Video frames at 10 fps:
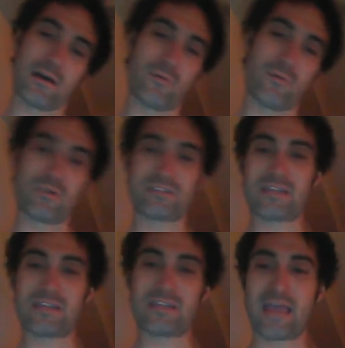
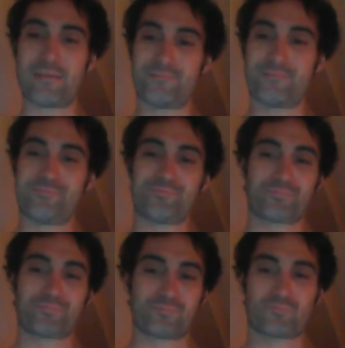Once again,
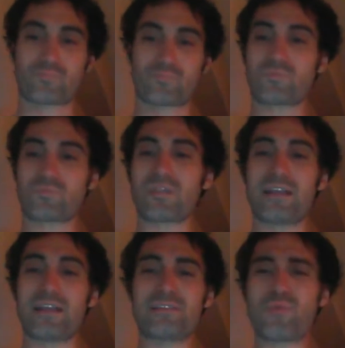
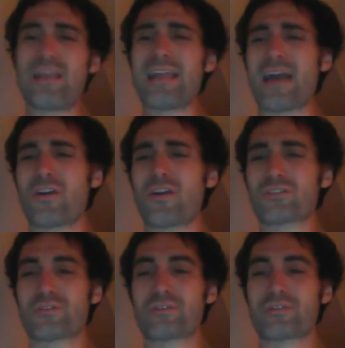it's weeding out
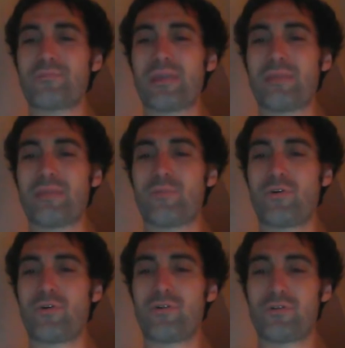all sorts of
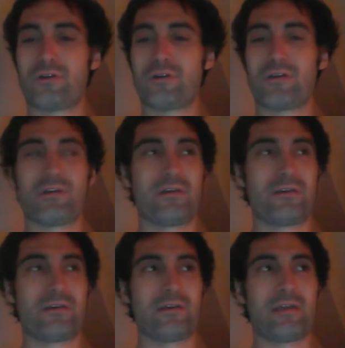people.
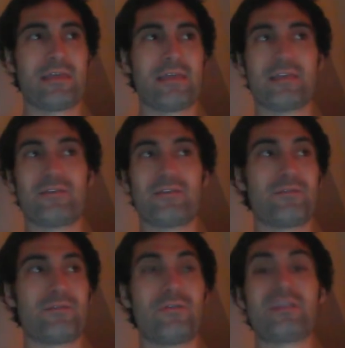And
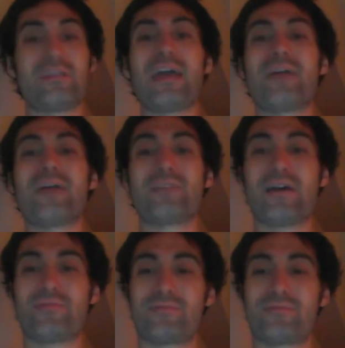then who do you have
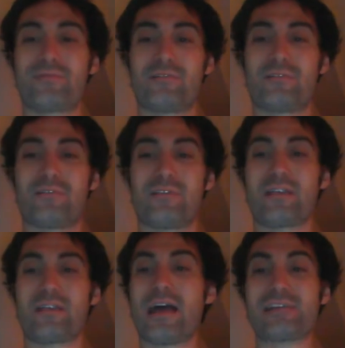left?
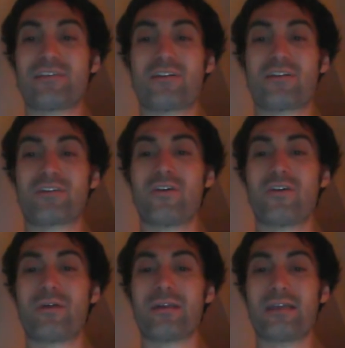The guys that
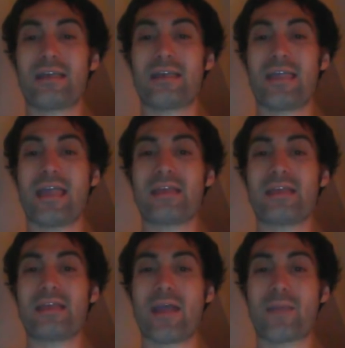aren't going
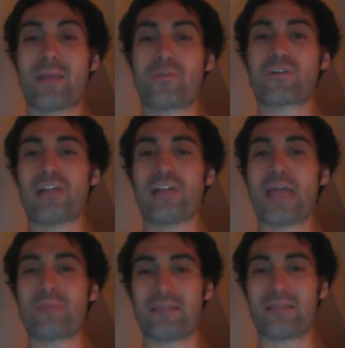anywhere.
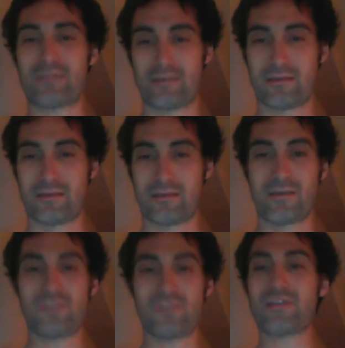Proclaim it.
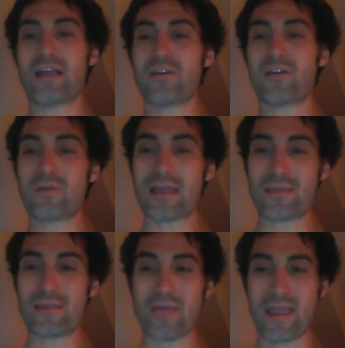You're not
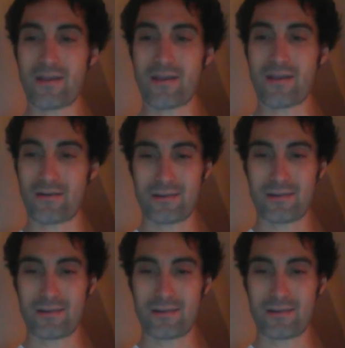going anywhere.